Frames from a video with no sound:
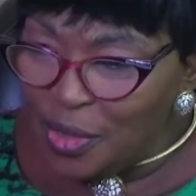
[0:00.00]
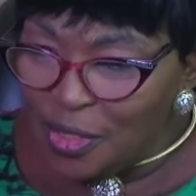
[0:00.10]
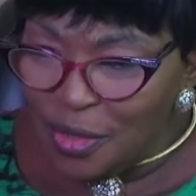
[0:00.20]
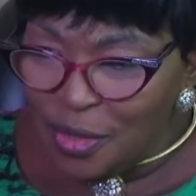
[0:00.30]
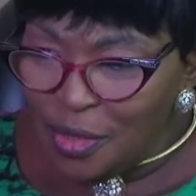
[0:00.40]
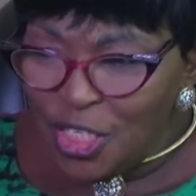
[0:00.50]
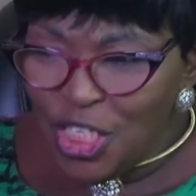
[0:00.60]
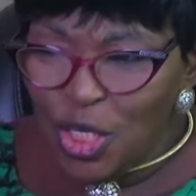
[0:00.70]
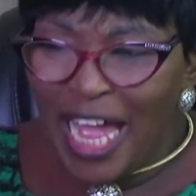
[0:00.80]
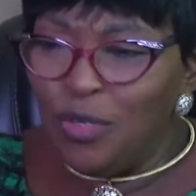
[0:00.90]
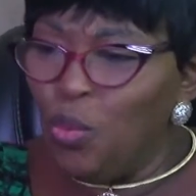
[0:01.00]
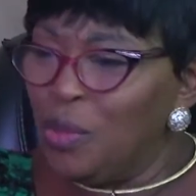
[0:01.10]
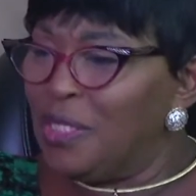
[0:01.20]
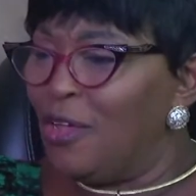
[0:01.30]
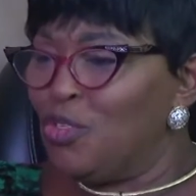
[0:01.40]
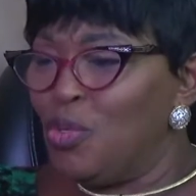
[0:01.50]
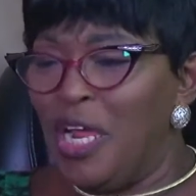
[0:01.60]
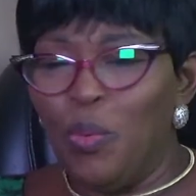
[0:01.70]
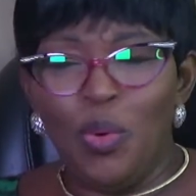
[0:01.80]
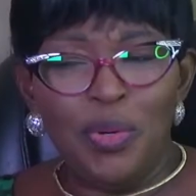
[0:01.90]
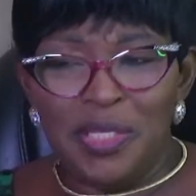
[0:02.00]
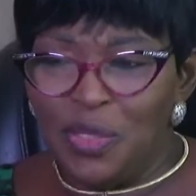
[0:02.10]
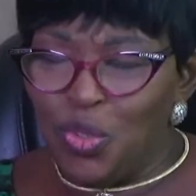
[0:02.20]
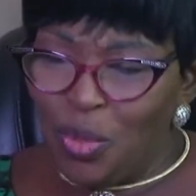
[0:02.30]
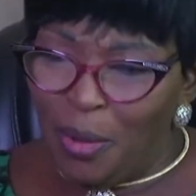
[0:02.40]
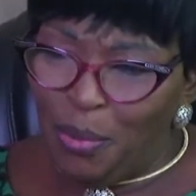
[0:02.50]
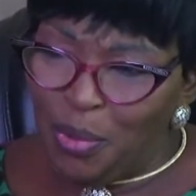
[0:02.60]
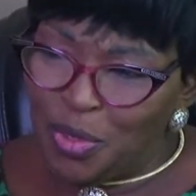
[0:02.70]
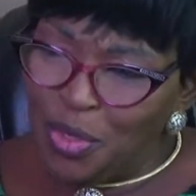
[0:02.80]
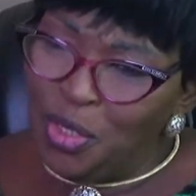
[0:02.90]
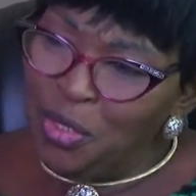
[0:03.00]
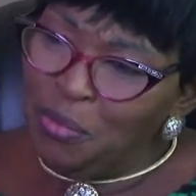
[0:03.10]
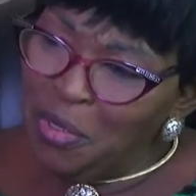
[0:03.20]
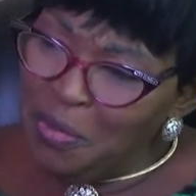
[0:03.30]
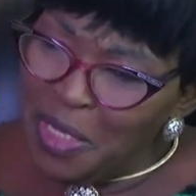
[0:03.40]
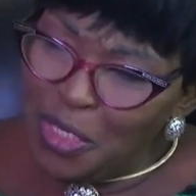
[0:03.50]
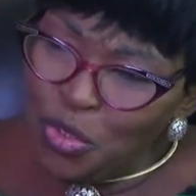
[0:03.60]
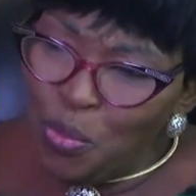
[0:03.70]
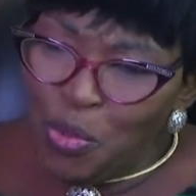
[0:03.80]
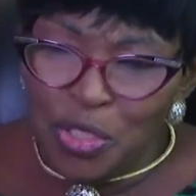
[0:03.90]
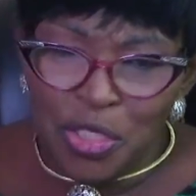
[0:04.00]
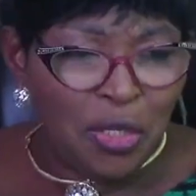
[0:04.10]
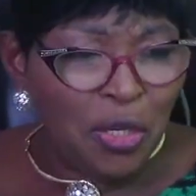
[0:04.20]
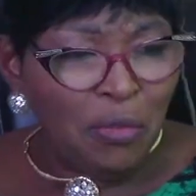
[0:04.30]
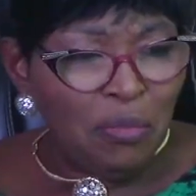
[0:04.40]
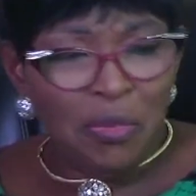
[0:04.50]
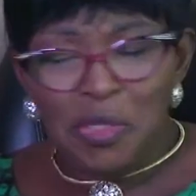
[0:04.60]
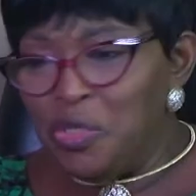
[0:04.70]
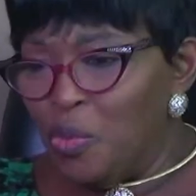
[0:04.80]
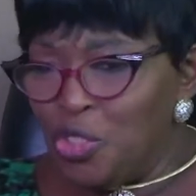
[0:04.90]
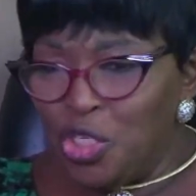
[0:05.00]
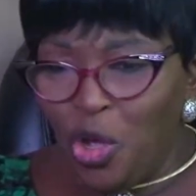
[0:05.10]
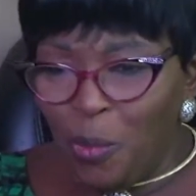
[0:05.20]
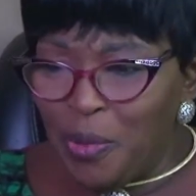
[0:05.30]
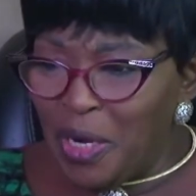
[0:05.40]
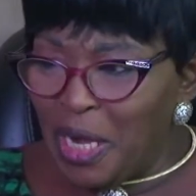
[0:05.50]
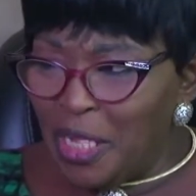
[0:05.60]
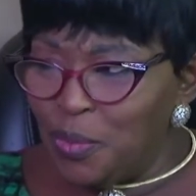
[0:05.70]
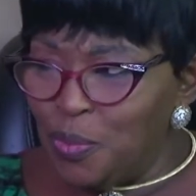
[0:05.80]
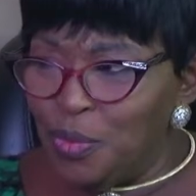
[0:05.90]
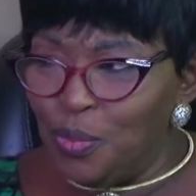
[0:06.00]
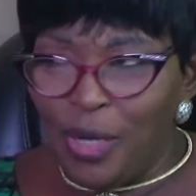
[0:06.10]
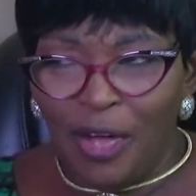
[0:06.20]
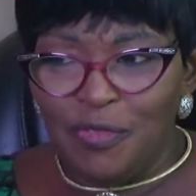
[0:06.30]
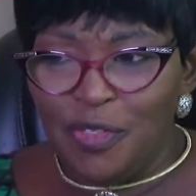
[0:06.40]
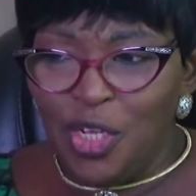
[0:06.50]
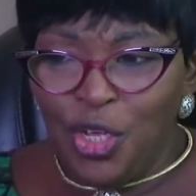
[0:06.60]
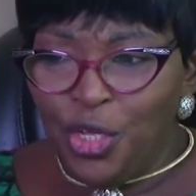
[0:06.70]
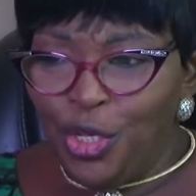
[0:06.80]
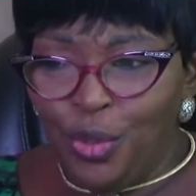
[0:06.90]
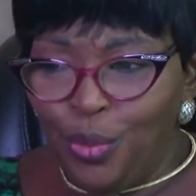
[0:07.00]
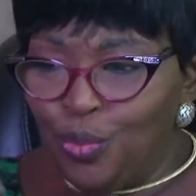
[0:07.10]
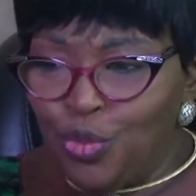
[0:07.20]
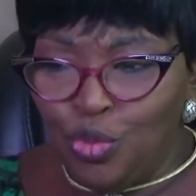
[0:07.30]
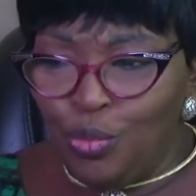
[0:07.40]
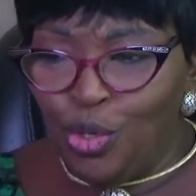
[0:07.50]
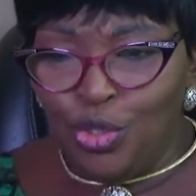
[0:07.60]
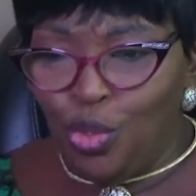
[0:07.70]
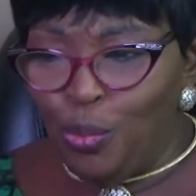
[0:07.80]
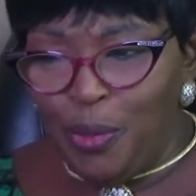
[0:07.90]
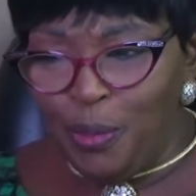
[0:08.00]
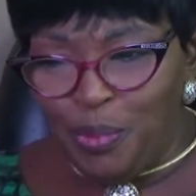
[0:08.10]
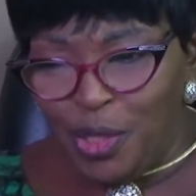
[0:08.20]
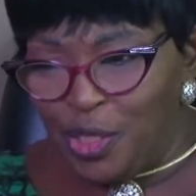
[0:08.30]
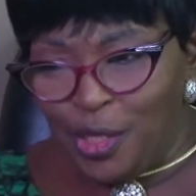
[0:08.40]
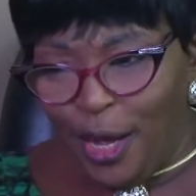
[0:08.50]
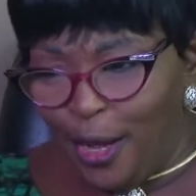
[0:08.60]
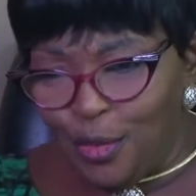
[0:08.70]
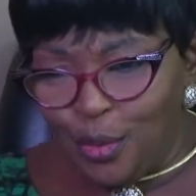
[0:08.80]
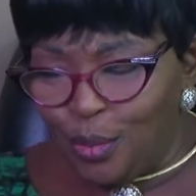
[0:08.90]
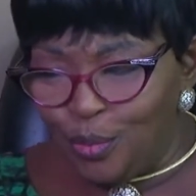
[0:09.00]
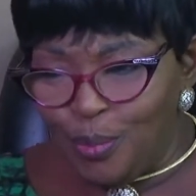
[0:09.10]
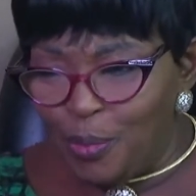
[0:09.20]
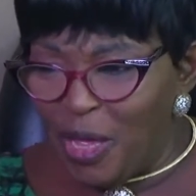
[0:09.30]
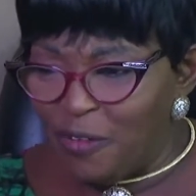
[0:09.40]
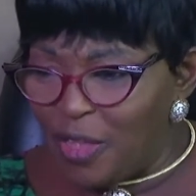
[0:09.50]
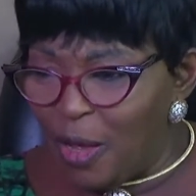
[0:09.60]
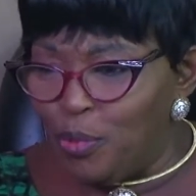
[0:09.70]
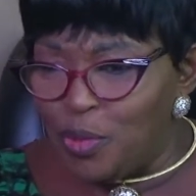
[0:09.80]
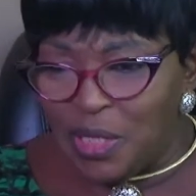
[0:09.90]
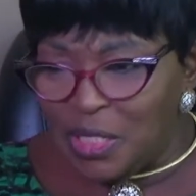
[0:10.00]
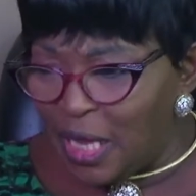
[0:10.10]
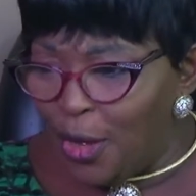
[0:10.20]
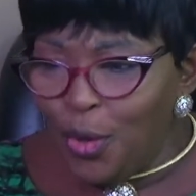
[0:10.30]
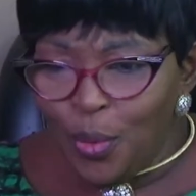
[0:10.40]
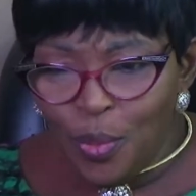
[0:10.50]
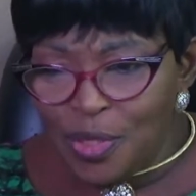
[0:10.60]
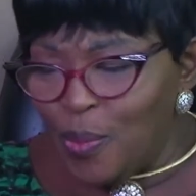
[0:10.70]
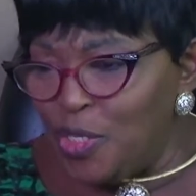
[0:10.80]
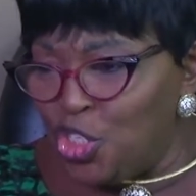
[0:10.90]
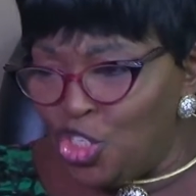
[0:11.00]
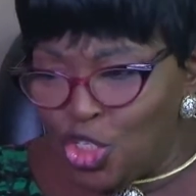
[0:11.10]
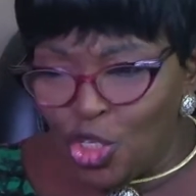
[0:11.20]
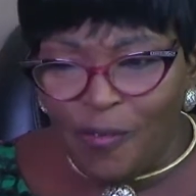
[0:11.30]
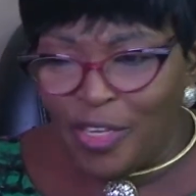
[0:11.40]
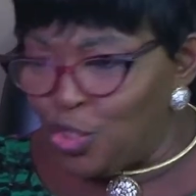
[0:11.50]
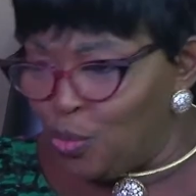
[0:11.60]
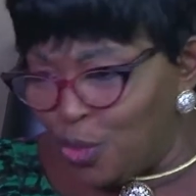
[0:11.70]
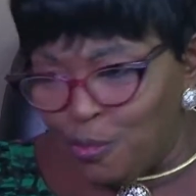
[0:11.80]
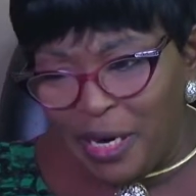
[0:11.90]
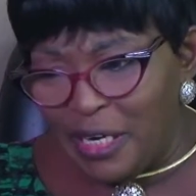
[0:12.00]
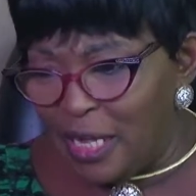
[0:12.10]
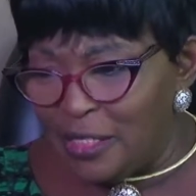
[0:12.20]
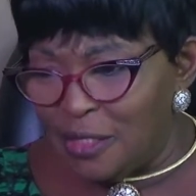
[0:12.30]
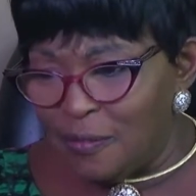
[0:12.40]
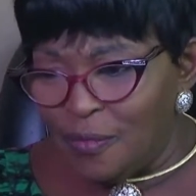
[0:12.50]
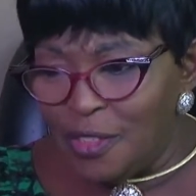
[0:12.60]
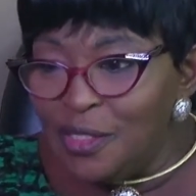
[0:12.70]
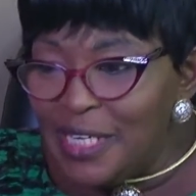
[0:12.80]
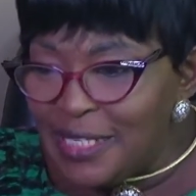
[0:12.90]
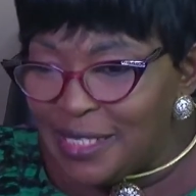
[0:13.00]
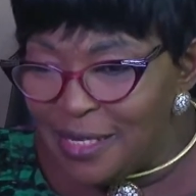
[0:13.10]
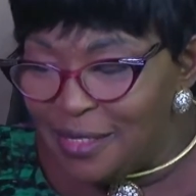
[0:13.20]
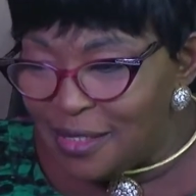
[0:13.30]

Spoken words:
is, she had 1001 reasons to abort. Maybe there's no money, maybe she got pregnant with having a 2 months old baby in the hand, or maybe after postnatal was when she discovered she was pregnant. Reasons.